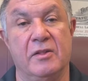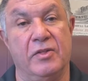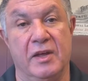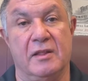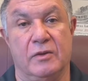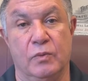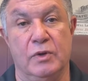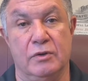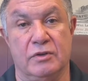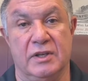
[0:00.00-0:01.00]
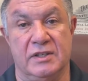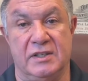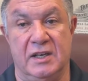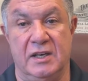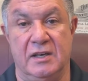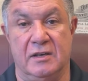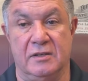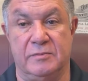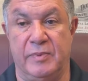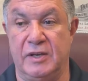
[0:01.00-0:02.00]
thing that we usually see
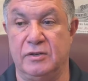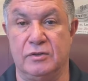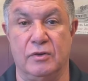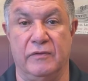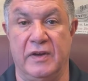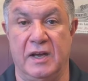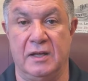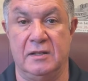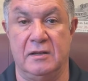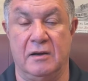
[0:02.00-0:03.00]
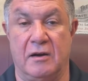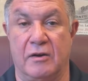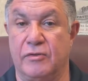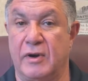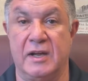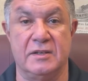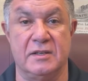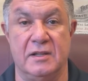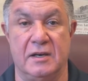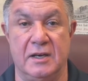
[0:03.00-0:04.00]
is patients who have had arthritis
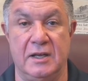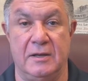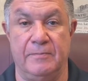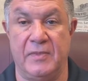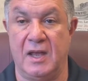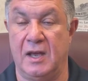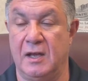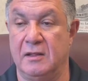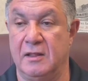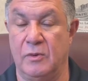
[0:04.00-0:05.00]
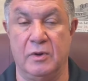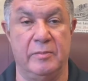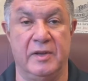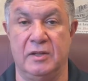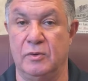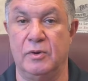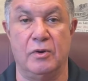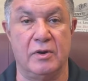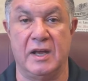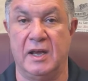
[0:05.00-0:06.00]
in their knee, and they would have been doing
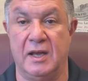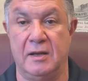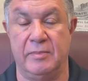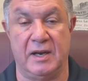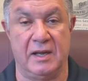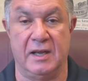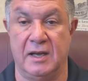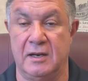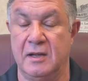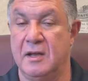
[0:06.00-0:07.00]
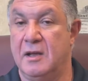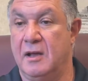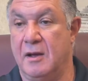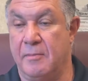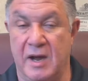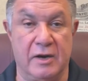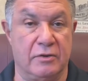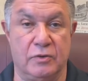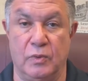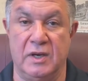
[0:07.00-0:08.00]
okay, but again, a
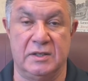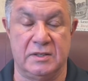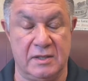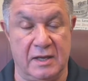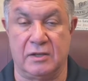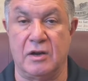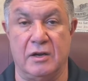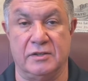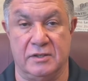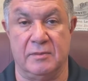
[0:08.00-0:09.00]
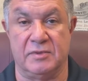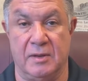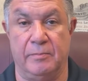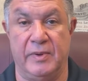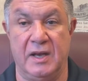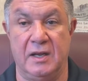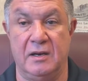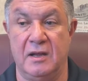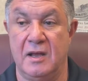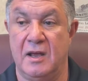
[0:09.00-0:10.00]
minor twist that causes them some
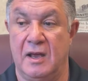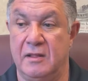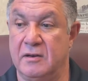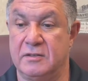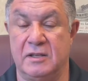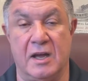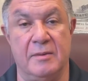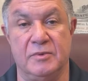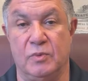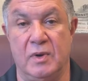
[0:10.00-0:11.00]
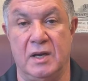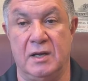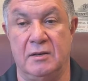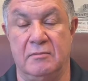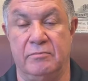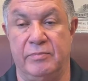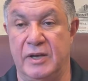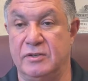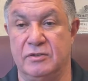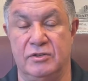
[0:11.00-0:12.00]
pain. And there's times when
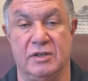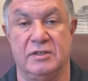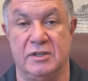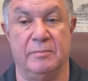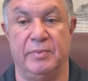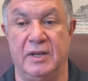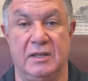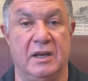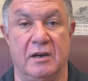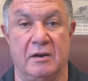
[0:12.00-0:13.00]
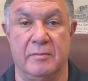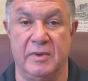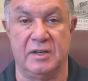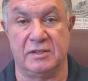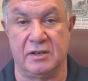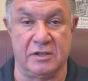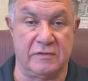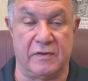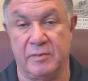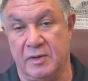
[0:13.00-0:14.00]
patients just simply tear a meniscus
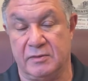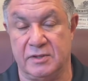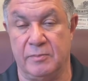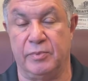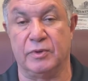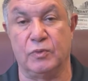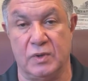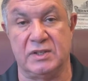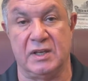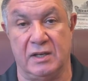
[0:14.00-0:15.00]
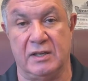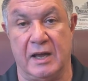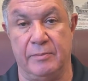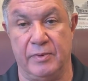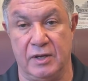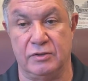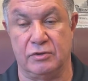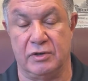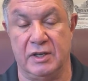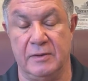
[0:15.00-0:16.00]
from a simple twisting type
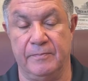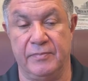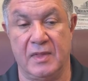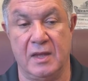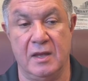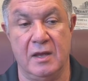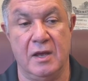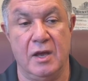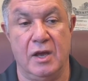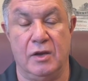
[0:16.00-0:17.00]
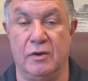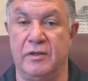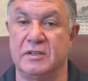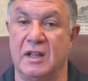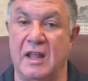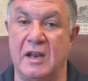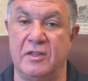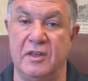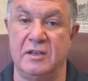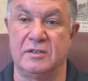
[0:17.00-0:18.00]
injury. You know, there's a lot of
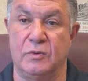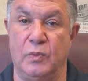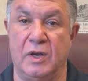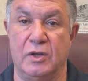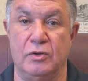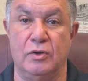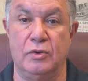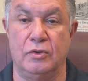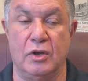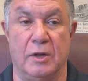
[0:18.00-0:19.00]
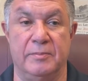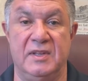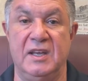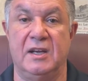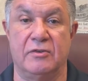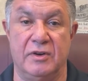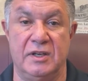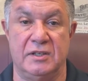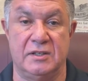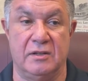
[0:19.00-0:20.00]
things that we can do to help
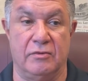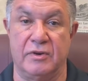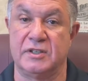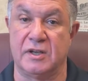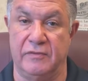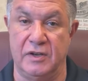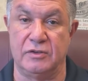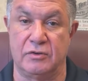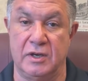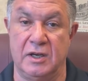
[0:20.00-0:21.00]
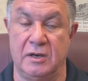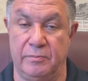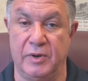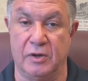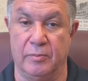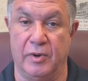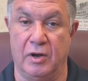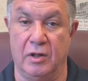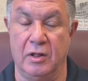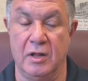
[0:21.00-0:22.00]
decrease the risk of injury in pickleball.